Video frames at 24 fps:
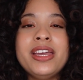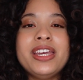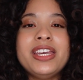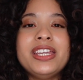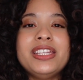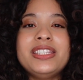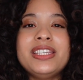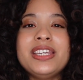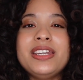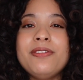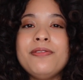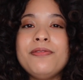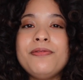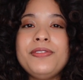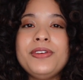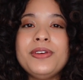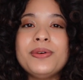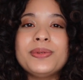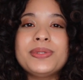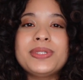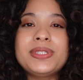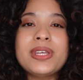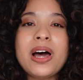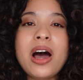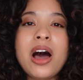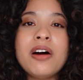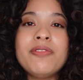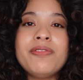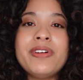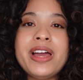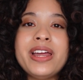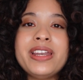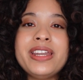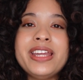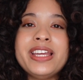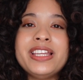It didn't feel
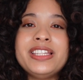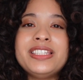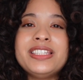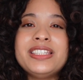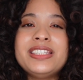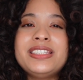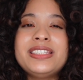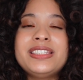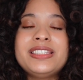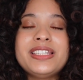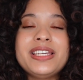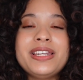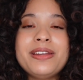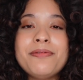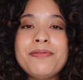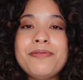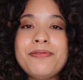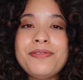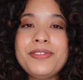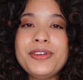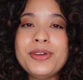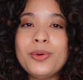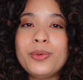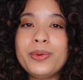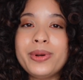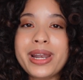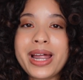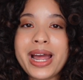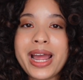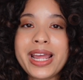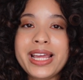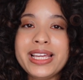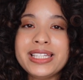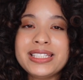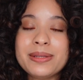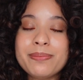soft and it just didn't feel
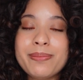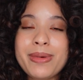nice.